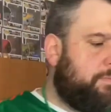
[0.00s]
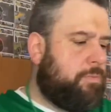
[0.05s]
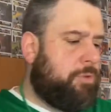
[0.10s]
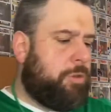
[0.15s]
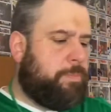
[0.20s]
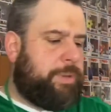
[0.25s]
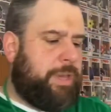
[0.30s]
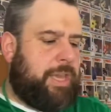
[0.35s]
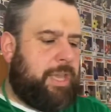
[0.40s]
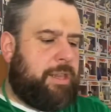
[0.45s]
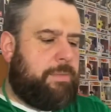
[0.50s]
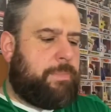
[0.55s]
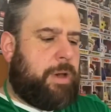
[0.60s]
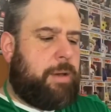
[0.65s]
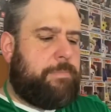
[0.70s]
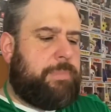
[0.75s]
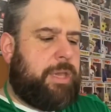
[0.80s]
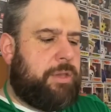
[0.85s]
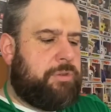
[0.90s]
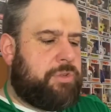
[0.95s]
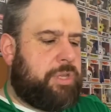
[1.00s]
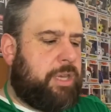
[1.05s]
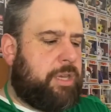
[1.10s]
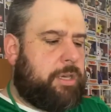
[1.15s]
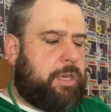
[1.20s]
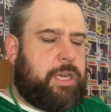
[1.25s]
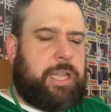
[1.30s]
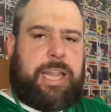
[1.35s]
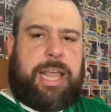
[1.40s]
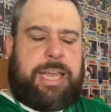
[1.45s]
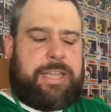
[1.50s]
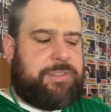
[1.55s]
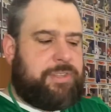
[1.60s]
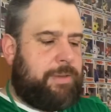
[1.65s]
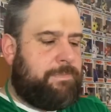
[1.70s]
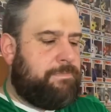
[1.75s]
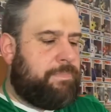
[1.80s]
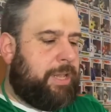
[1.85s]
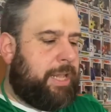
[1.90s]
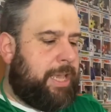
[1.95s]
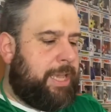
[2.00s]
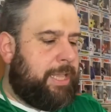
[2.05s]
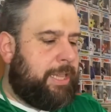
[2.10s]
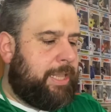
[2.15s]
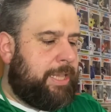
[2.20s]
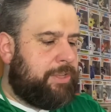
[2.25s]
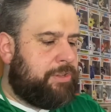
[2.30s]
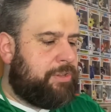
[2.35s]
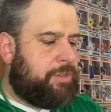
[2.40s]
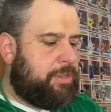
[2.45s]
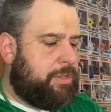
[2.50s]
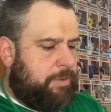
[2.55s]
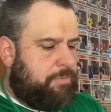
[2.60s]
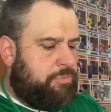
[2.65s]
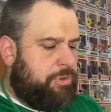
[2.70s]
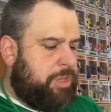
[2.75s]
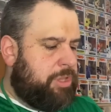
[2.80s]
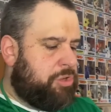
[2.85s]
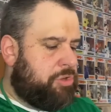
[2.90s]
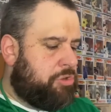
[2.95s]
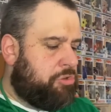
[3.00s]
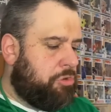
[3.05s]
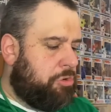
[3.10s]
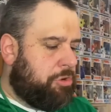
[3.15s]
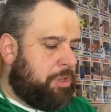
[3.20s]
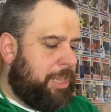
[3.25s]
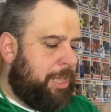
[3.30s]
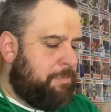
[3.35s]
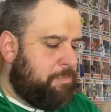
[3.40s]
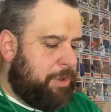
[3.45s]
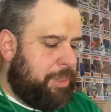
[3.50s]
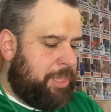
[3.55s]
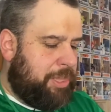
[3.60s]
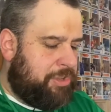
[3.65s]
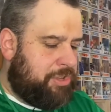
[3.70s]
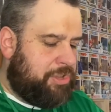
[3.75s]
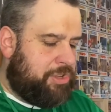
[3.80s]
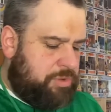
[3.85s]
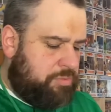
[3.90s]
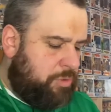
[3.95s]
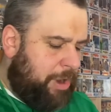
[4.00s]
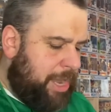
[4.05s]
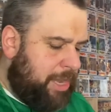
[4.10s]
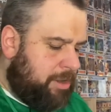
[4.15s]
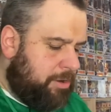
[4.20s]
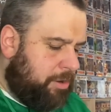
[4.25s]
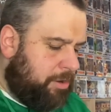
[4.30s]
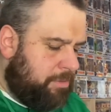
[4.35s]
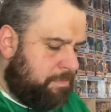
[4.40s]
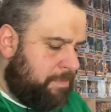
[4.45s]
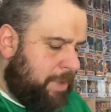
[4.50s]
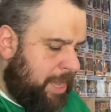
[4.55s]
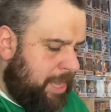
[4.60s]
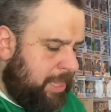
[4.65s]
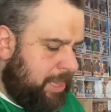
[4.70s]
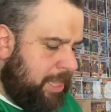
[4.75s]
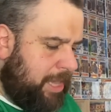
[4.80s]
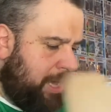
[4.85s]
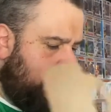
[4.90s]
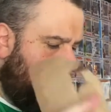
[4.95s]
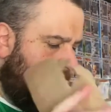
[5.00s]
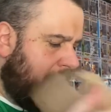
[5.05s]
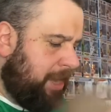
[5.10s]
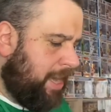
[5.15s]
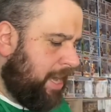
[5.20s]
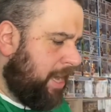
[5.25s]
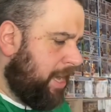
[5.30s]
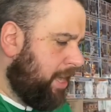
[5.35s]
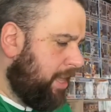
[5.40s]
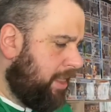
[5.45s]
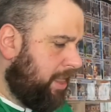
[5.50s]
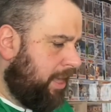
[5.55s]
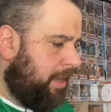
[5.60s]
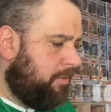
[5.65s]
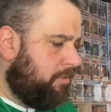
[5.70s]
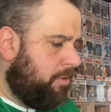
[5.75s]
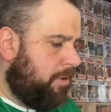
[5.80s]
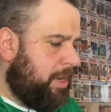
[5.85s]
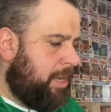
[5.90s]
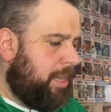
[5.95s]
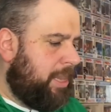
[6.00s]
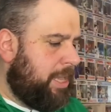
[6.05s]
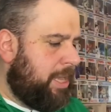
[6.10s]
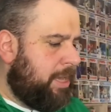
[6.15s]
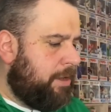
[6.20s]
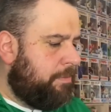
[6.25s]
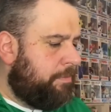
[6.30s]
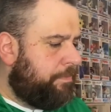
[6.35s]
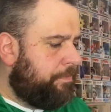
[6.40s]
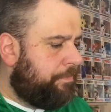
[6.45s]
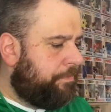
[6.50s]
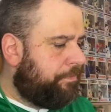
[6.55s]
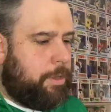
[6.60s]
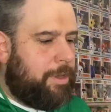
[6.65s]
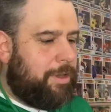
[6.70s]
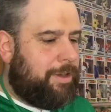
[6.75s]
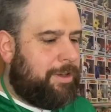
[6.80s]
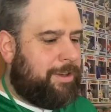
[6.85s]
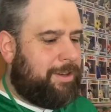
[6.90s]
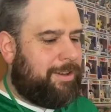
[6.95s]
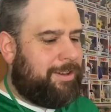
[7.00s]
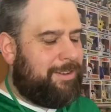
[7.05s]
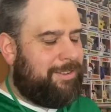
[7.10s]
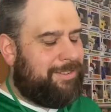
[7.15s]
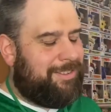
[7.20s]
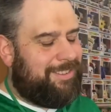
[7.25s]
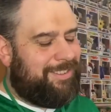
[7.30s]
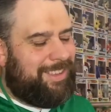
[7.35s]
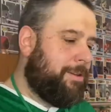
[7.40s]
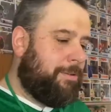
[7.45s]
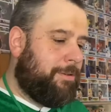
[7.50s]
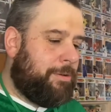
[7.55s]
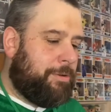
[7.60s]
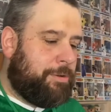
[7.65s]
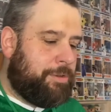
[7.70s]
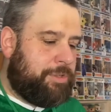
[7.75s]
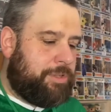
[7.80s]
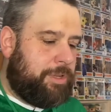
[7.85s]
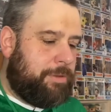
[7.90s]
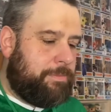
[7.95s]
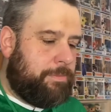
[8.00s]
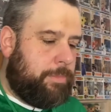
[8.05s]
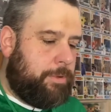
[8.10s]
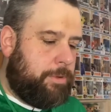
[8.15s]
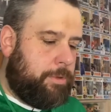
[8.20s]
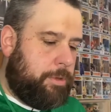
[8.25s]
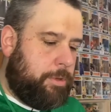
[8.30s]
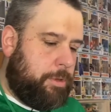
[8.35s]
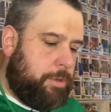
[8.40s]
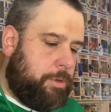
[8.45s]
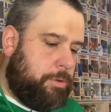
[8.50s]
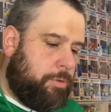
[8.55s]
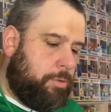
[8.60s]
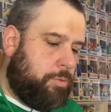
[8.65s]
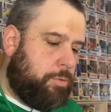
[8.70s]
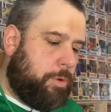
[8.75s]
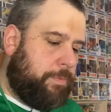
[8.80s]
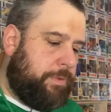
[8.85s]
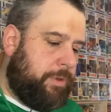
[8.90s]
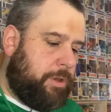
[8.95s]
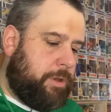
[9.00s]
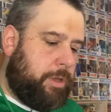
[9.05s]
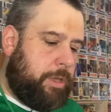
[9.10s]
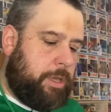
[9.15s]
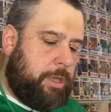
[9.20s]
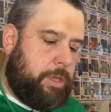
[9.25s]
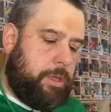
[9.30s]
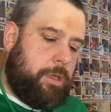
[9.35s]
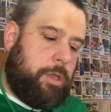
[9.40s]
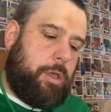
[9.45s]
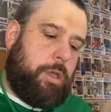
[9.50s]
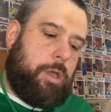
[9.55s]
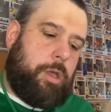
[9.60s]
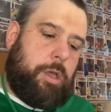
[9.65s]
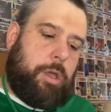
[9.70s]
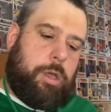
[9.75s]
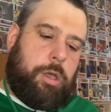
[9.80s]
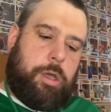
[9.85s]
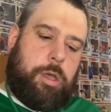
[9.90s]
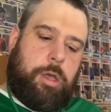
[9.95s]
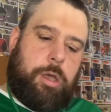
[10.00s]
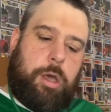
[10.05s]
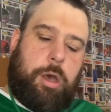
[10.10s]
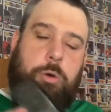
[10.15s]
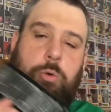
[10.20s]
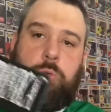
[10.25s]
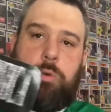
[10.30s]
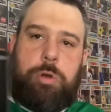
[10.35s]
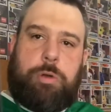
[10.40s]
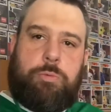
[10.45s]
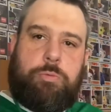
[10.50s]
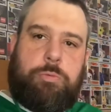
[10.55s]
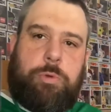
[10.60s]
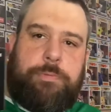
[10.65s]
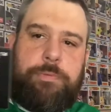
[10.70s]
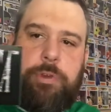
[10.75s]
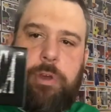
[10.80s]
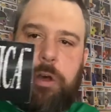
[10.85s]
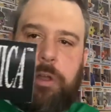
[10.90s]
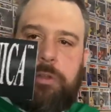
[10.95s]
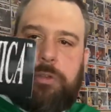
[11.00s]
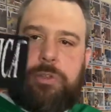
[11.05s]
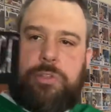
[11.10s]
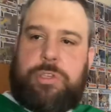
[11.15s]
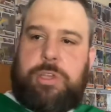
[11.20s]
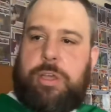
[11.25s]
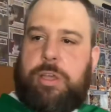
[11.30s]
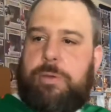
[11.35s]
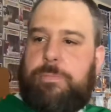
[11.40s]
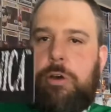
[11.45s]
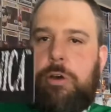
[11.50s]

will be in my music collecting playlist. Really struggling with this record mailer here. Ah, I think we're in there. Awesome. Ooh, what have we got here? Oh, we've got 100%